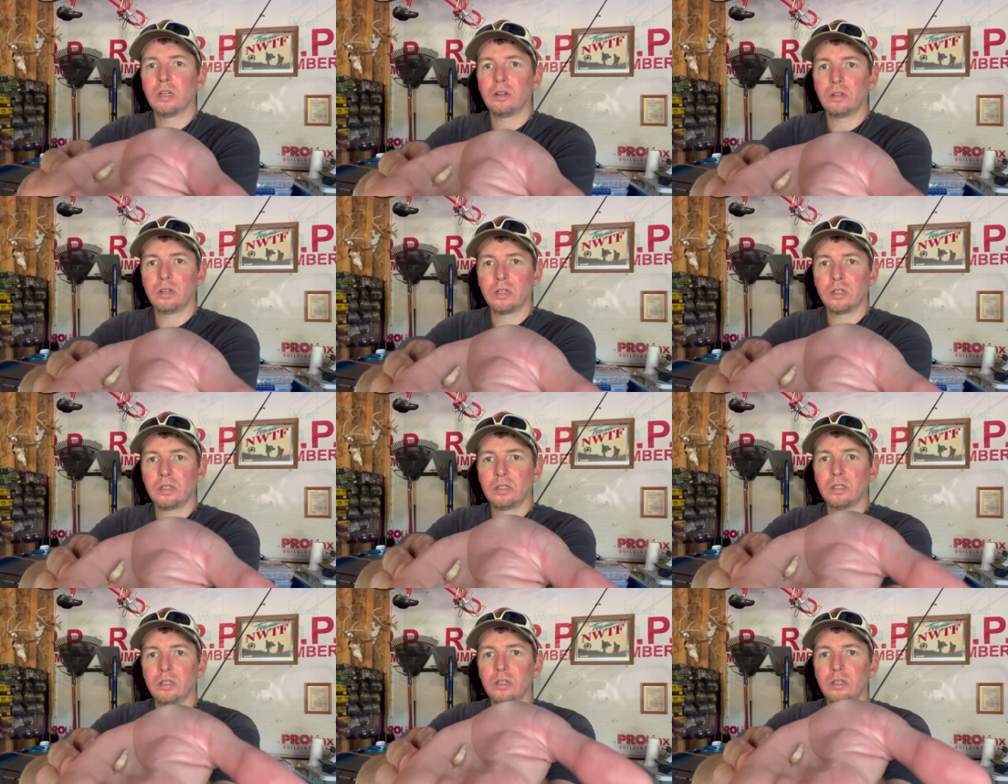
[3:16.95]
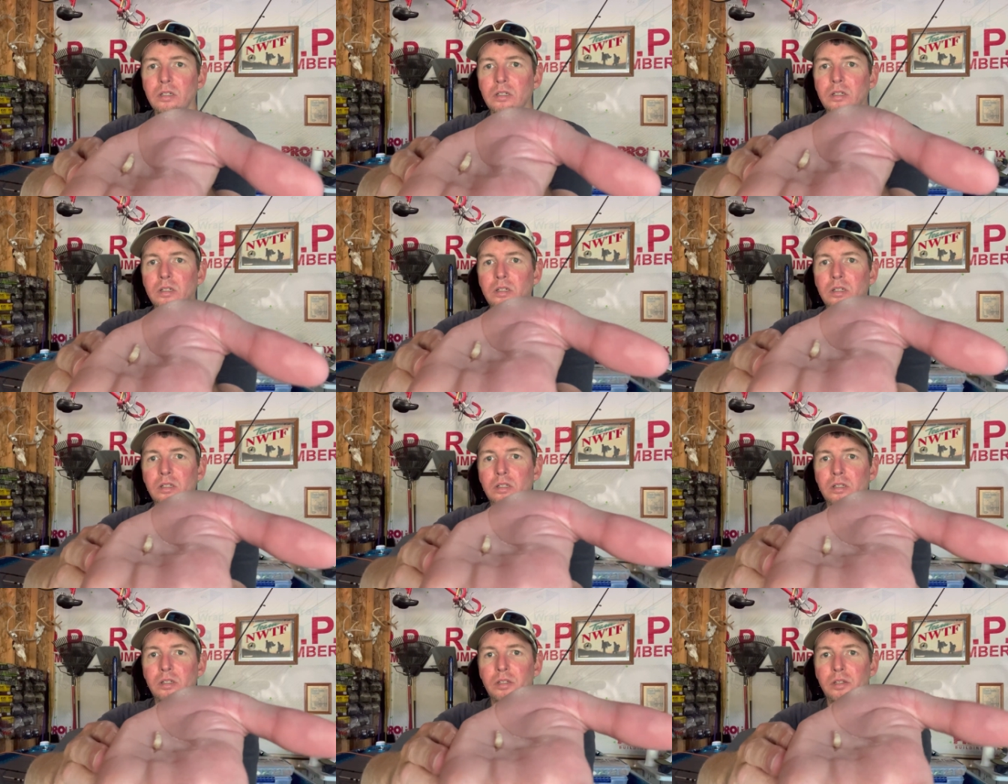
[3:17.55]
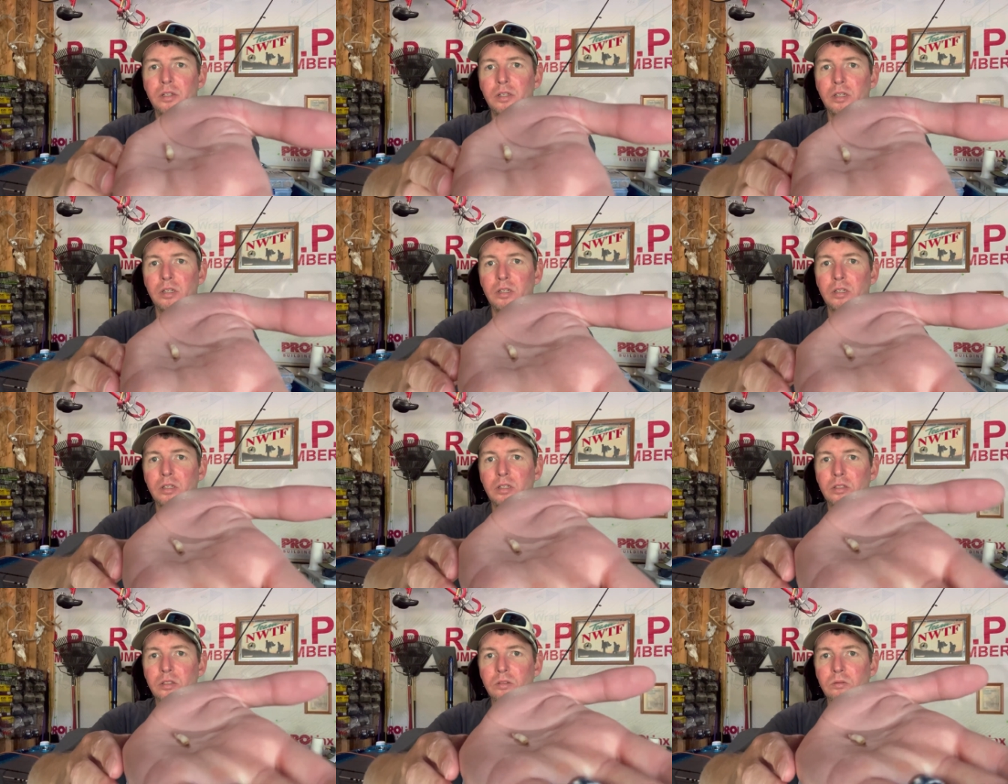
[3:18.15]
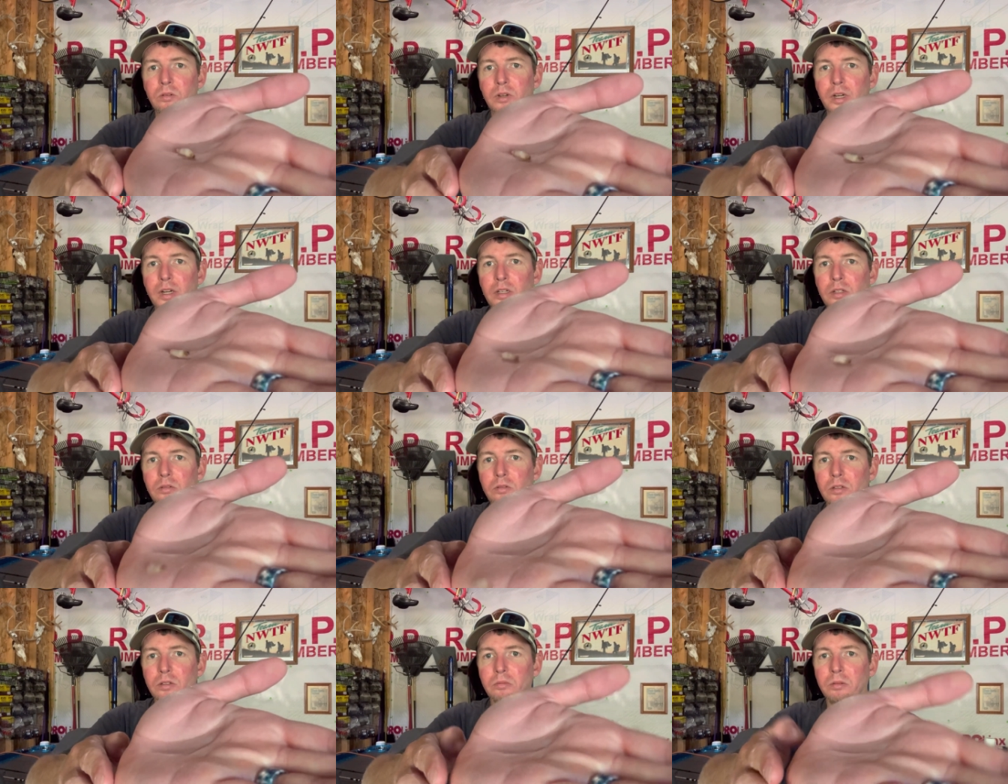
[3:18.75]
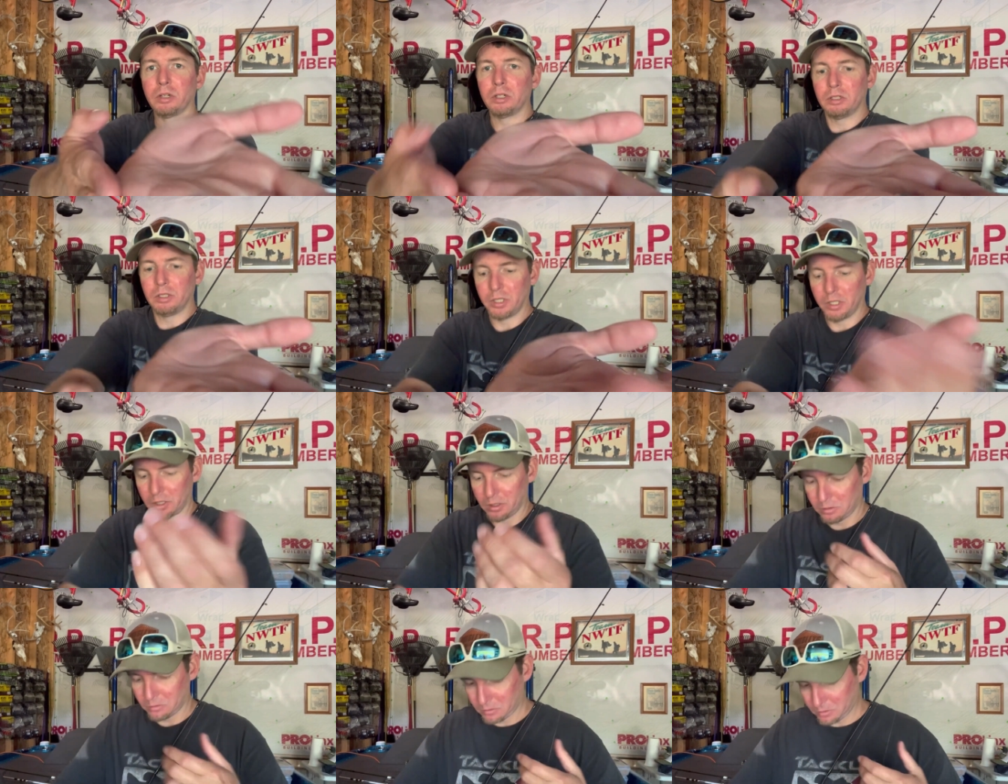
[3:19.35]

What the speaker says: right there is a wax worm right there.